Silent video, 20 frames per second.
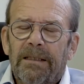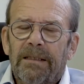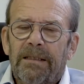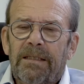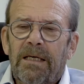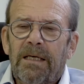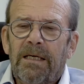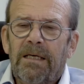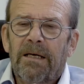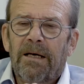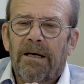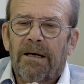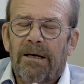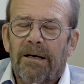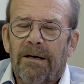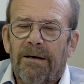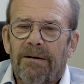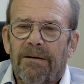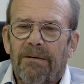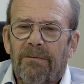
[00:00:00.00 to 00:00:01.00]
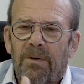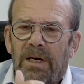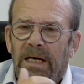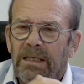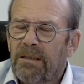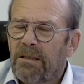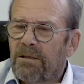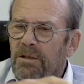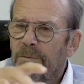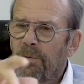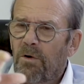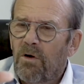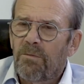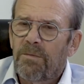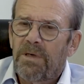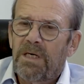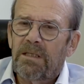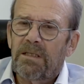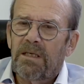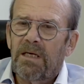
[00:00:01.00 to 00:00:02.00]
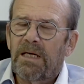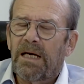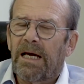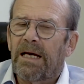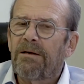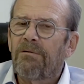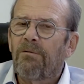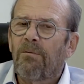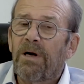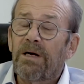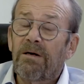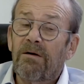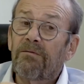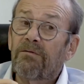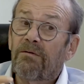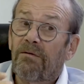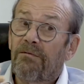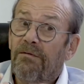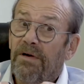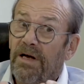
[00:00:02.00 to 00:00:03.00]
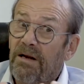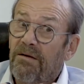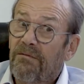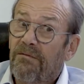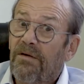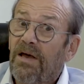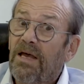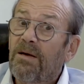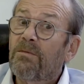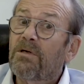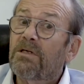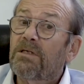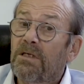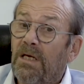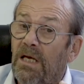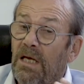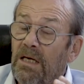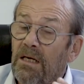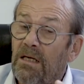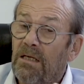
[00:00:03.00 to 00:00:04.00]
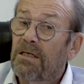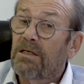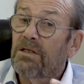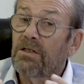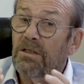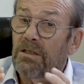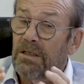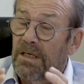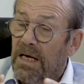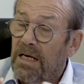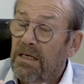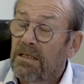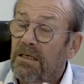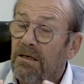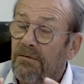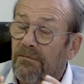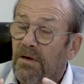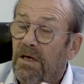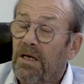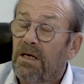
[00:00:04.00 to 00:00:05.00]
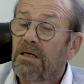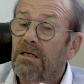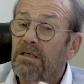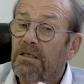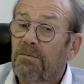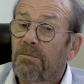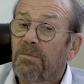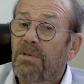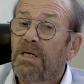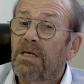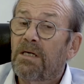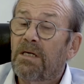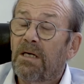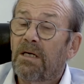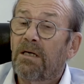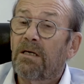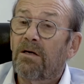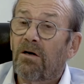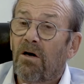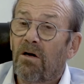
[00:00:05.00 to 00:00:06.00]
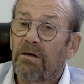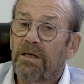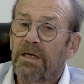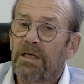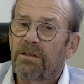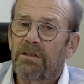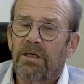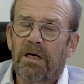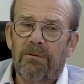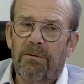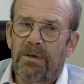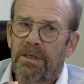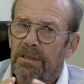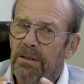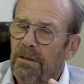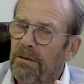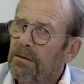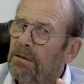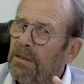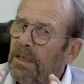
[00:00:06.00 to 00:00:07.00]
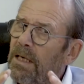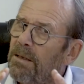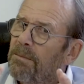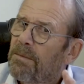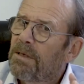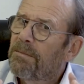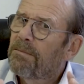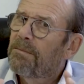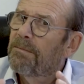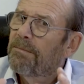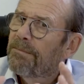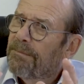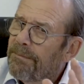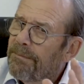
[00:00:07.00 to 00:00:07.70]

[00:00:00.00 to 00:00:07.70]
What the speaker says: we had a small meeting, and one of the very famous native English-speaking colleagues, I will not name him,